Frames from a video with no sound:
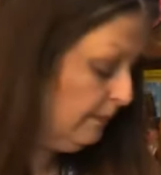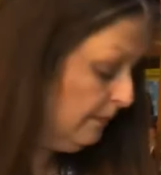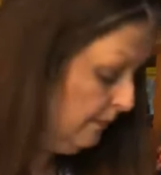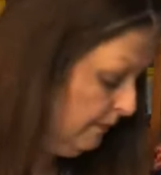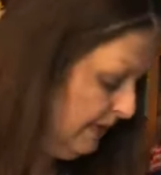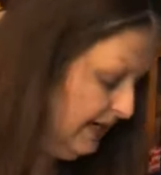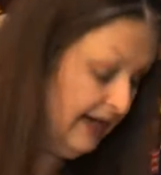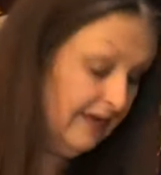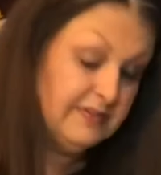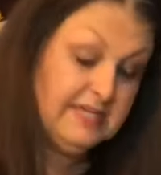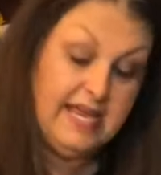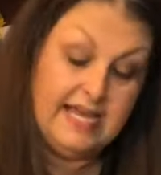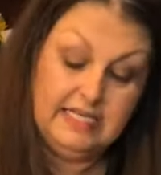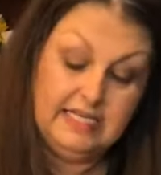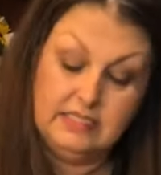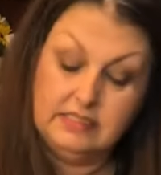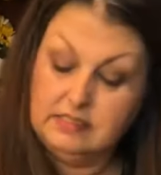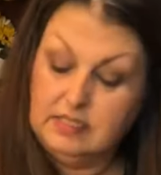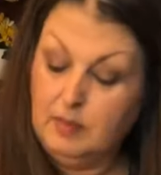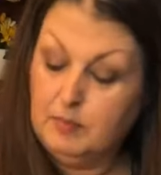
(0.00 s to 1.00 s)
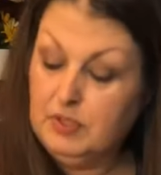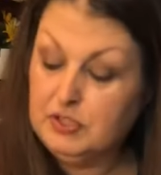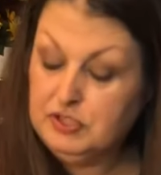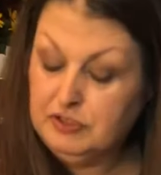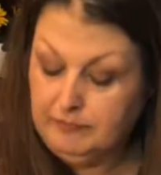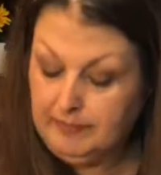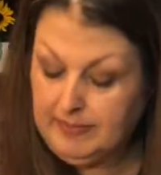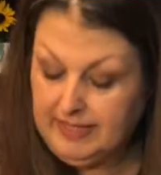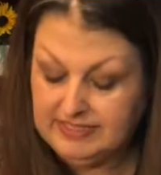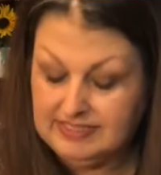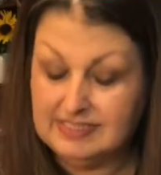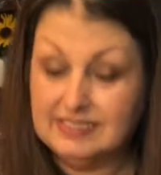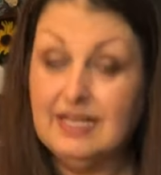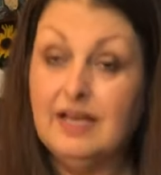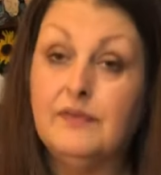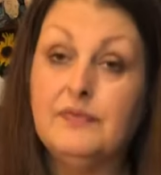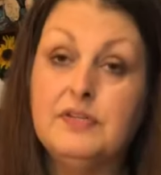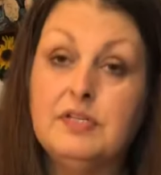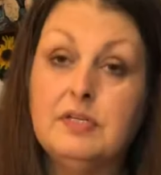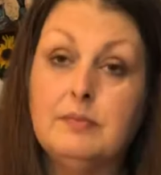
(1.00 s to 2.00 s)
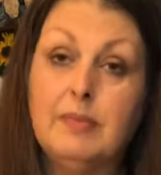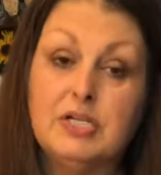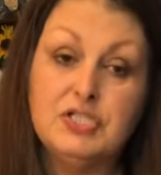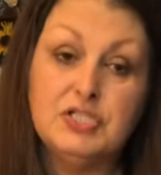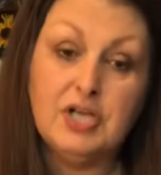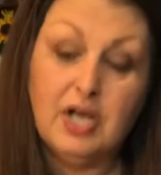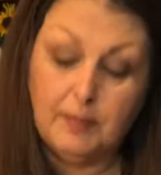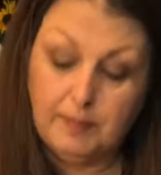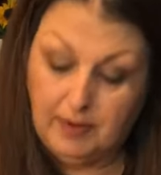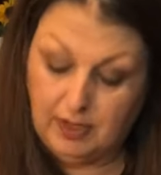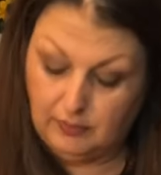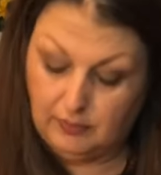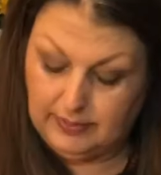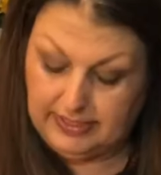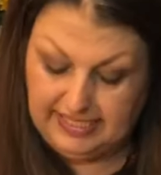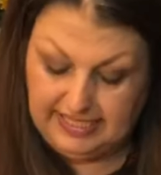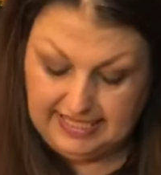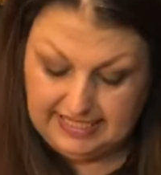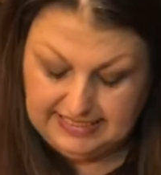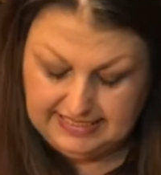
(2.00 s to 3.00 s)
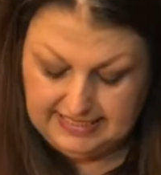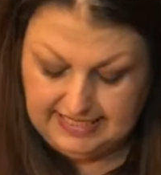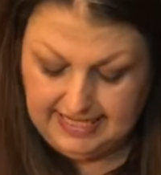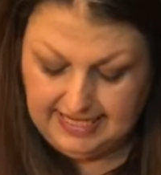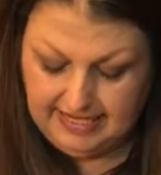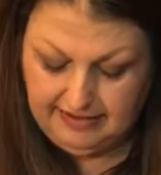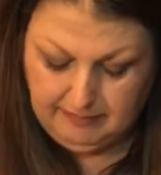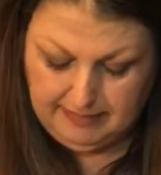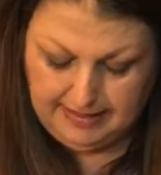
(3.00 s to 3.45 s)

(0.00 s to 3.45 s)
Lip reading: but I've taken so much of my stuff to my shop already, I didn't have my